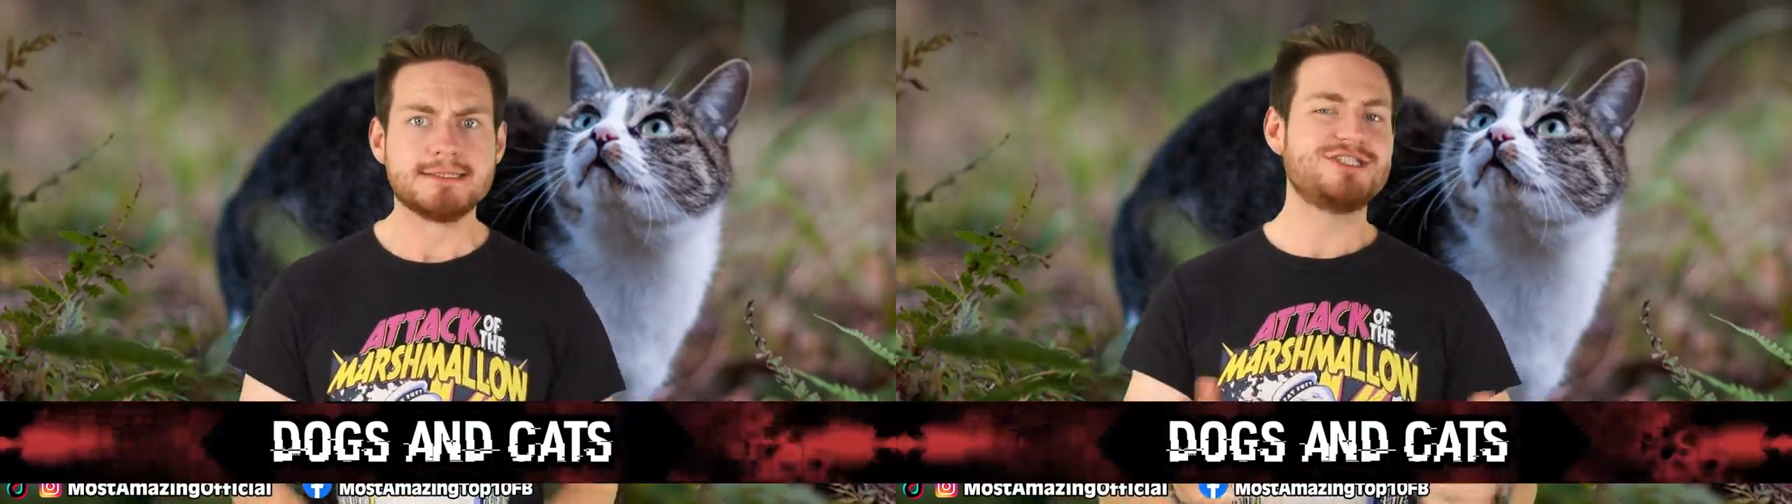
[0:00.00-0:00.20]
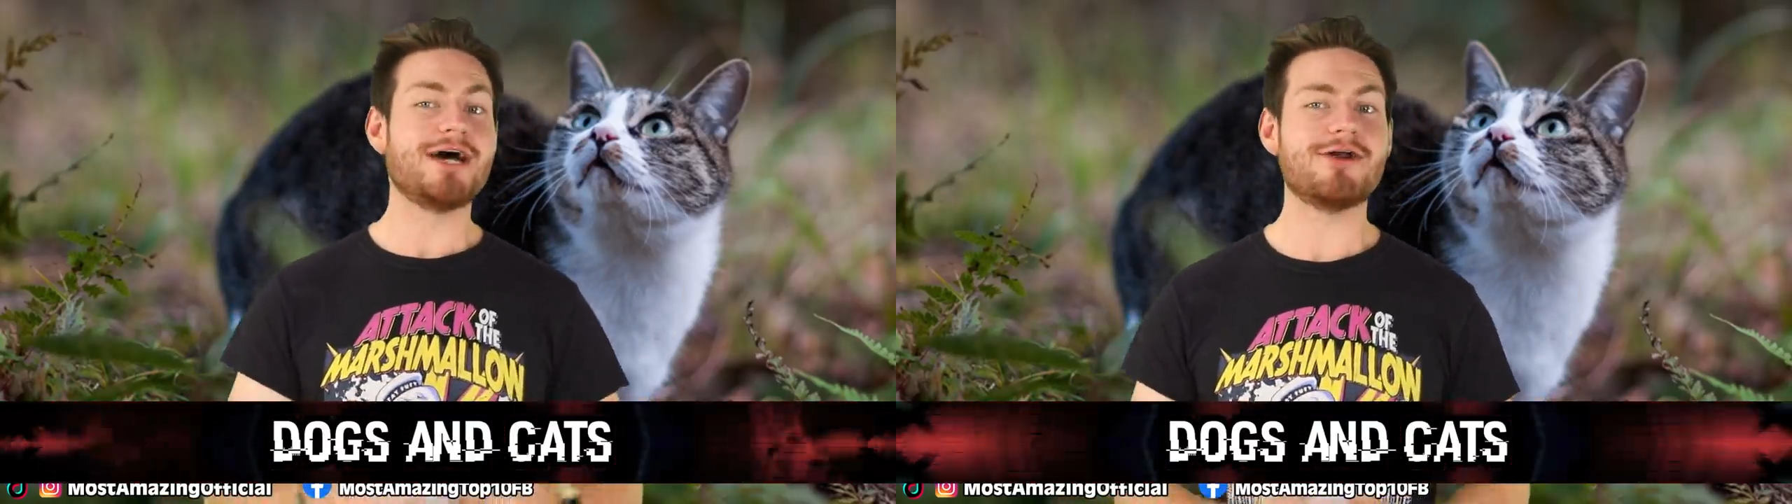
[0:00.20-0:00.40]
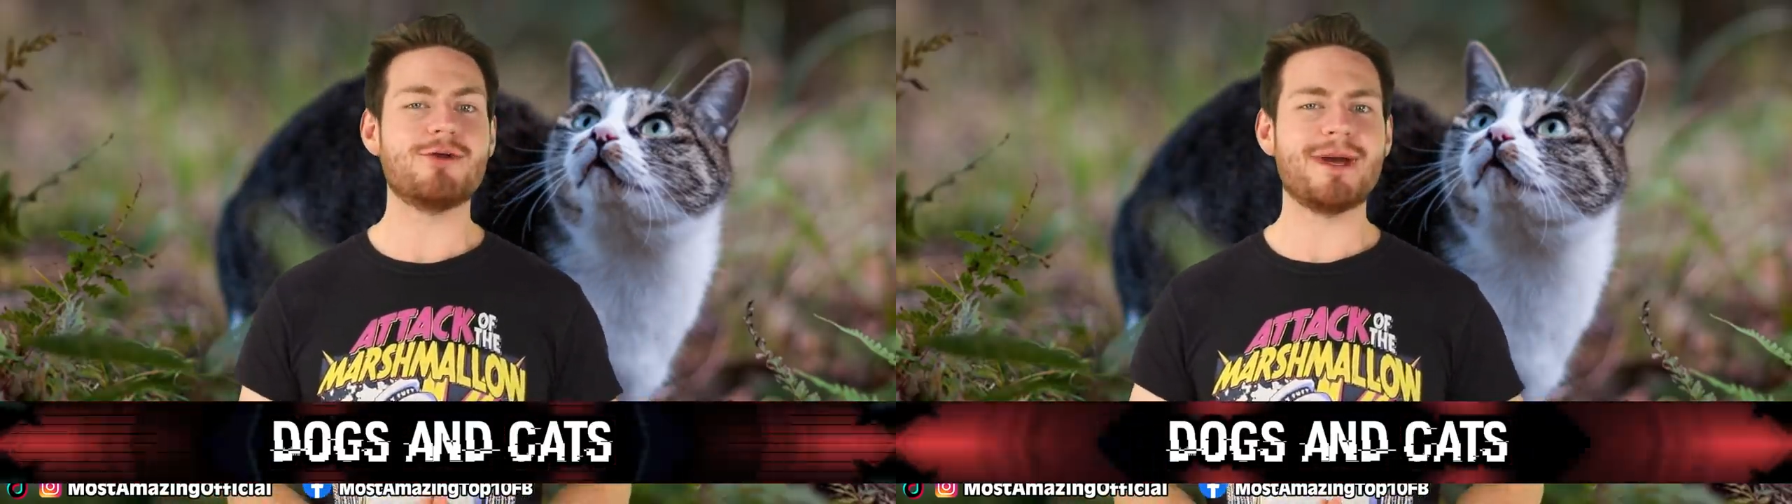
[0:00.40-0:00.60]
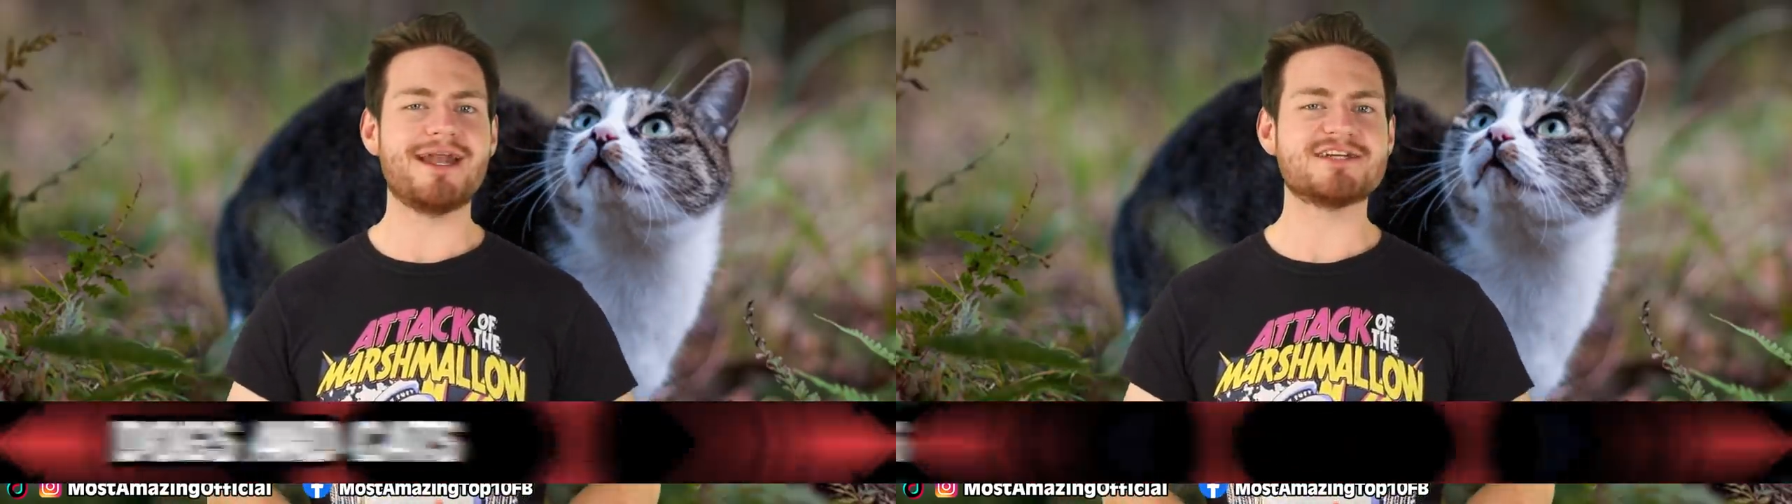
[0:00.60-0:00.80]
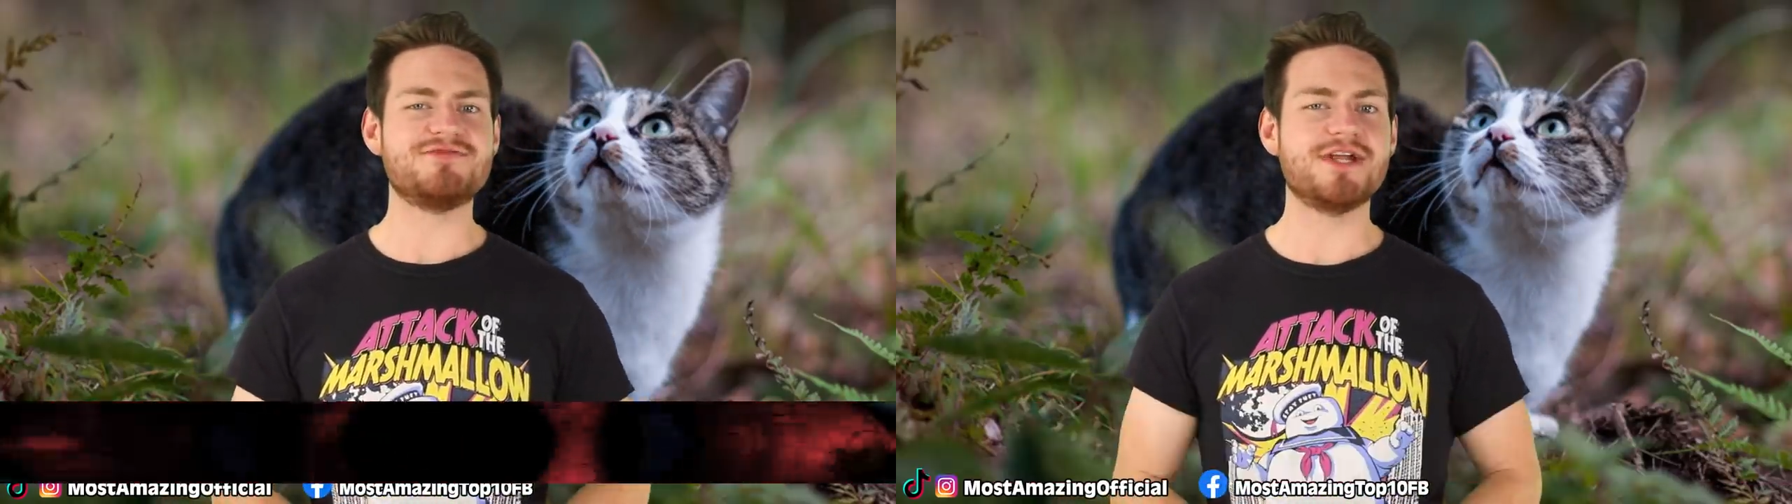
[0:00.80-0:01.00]
Shout out in my
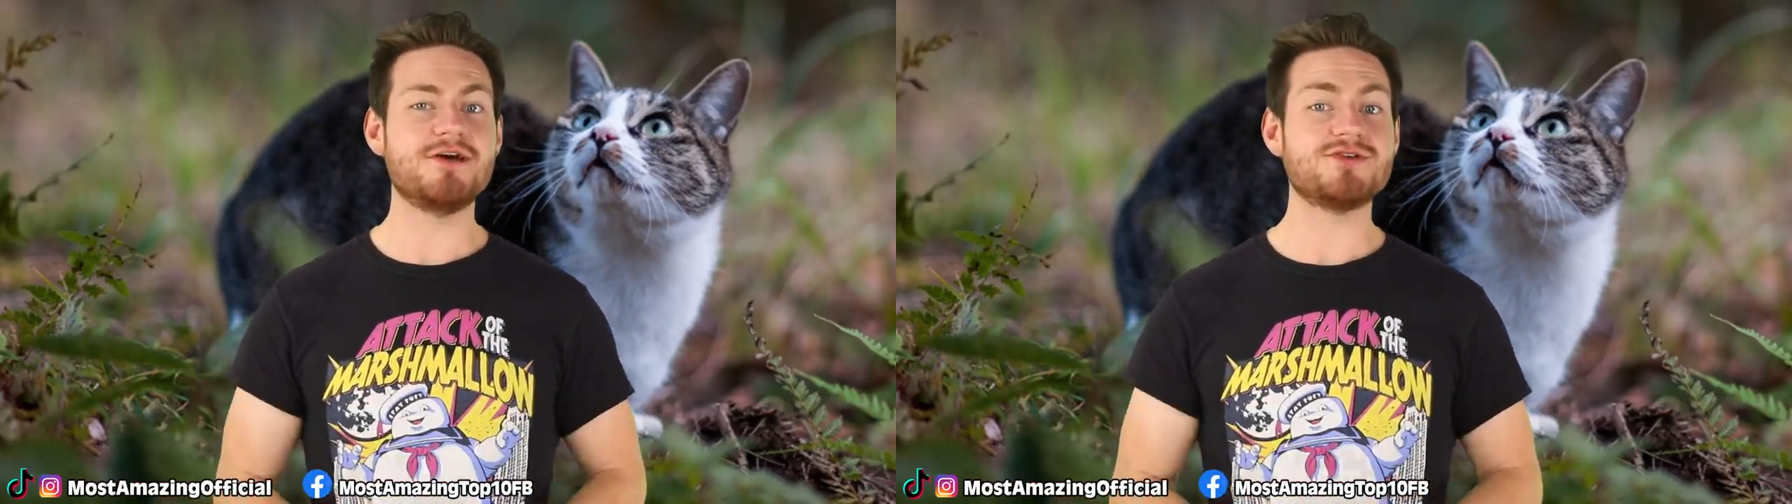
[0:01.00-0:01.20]
next video